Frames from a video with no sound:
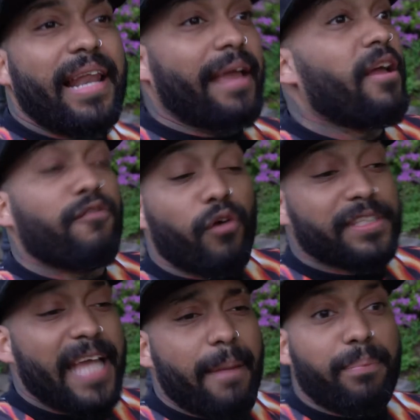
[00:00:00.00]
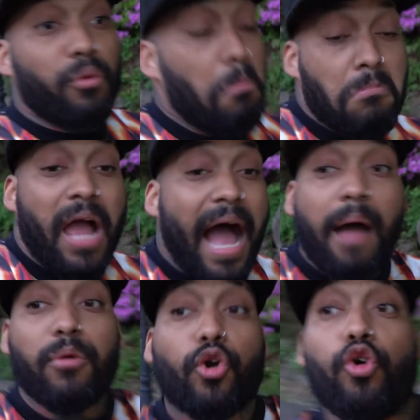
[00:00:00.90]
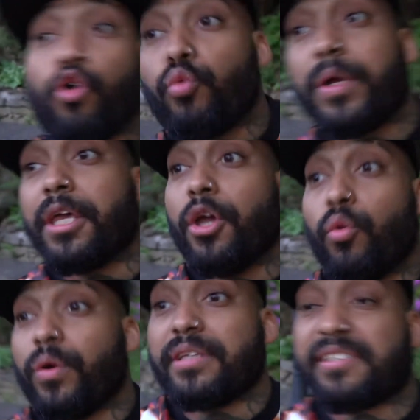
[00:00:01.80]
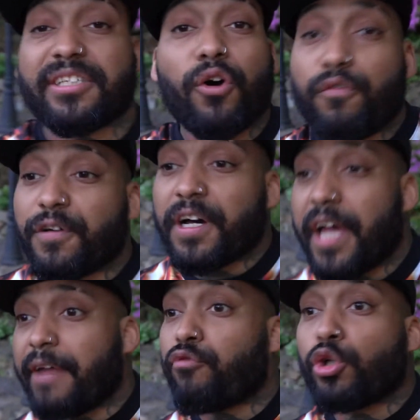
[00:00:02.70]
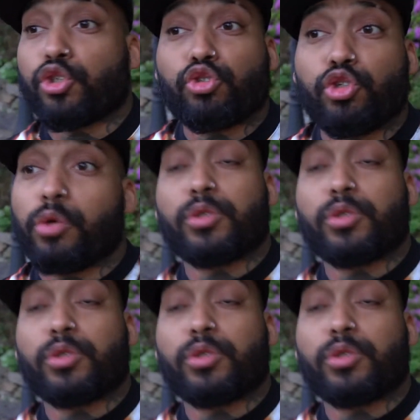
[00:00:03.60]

Like, for example, I'm cool with when Silva and Roy Jones Jr.